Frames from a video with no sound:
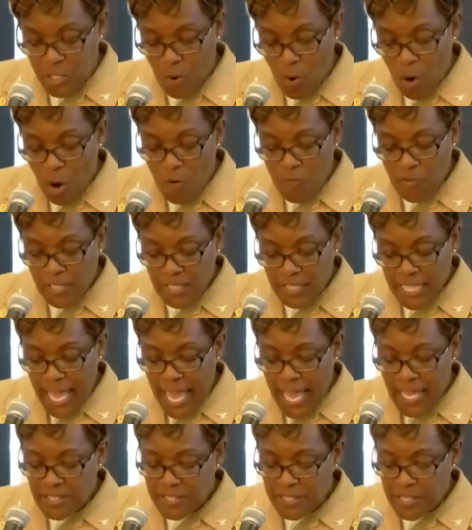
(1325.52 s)
So over the
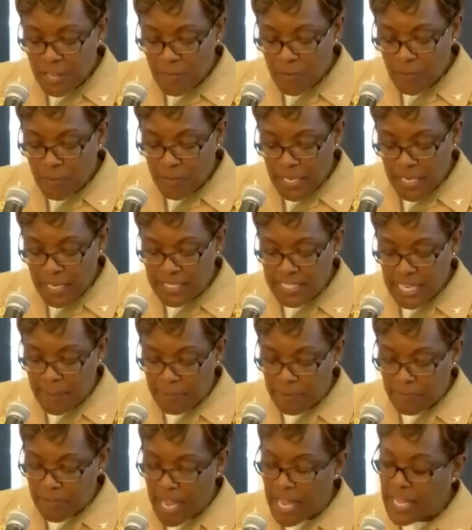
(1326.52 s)
last several minutes,
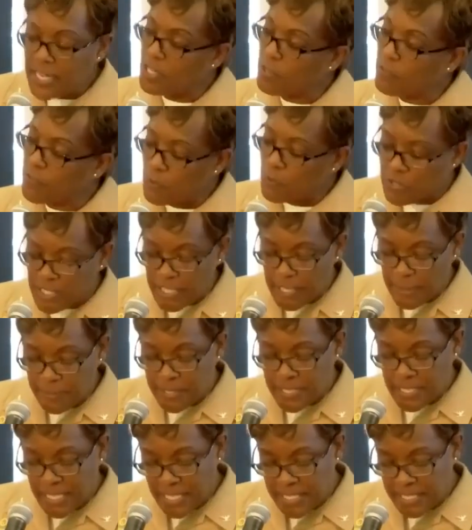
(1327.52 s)
I provided a few
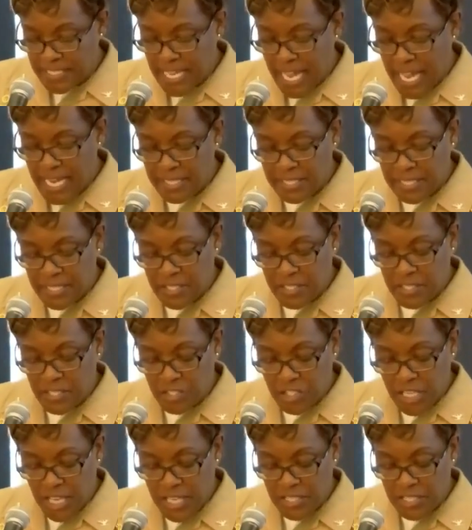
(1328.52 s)
tips and insights and
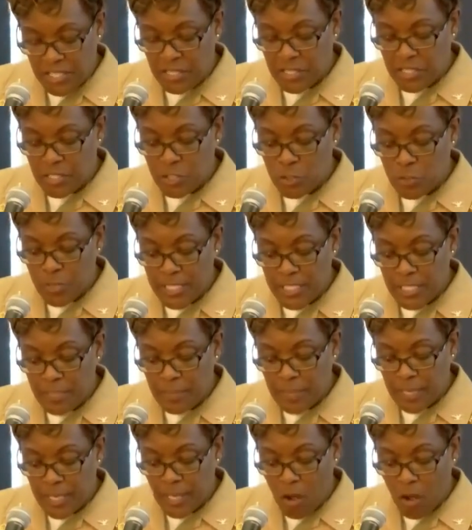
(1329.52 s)
suggestions, and
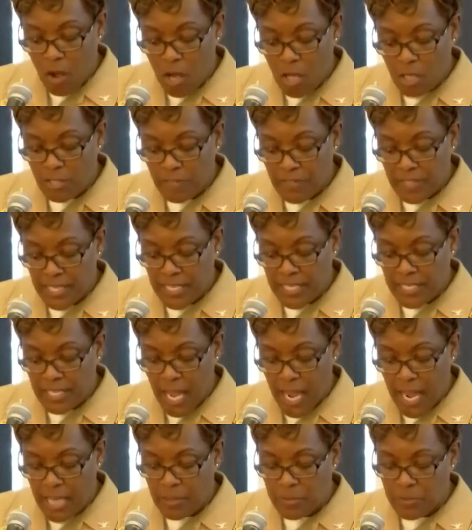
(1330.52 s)
trust me, all of these
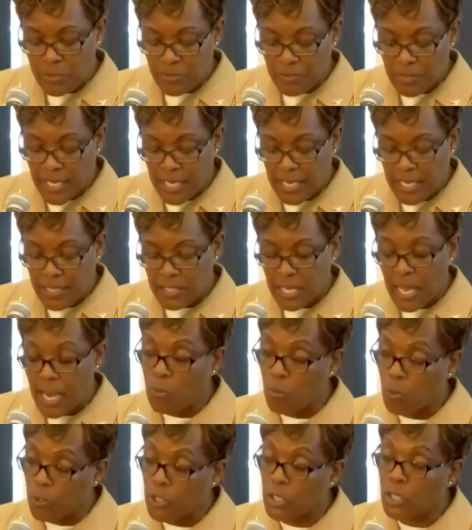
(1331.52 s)
items are things
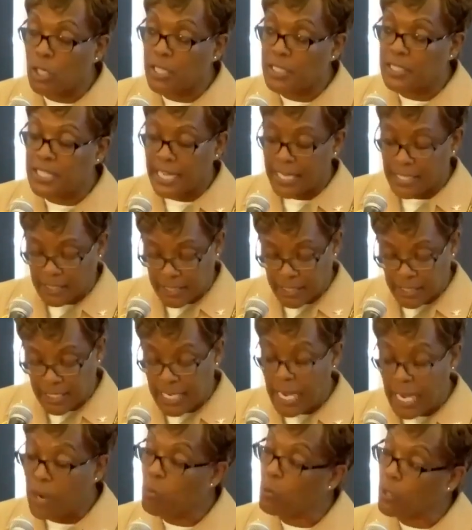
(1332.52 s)
I work on daily,
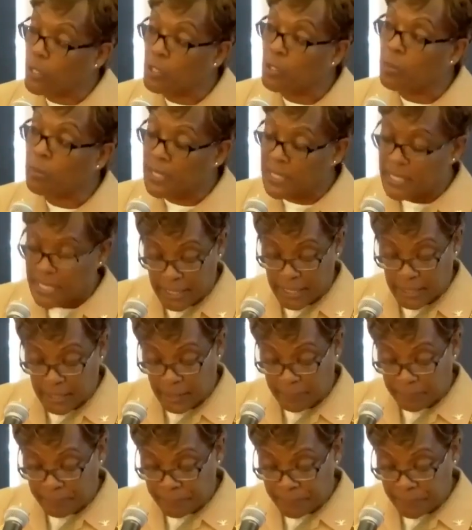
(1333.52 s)
and I work on me
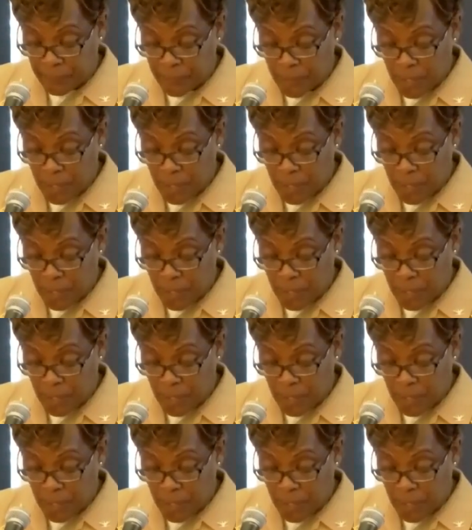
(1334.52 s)
daily.